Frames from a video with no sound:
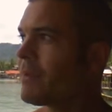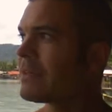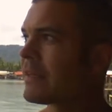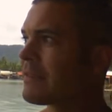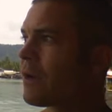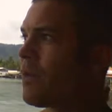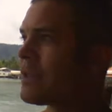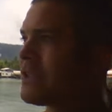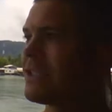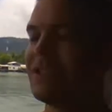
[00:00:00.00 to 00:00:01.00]
Because as I
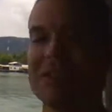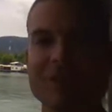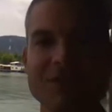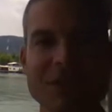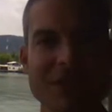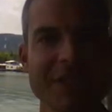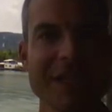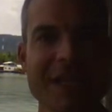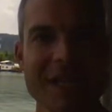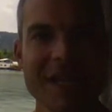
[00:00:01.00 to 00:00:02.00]
watch these fishing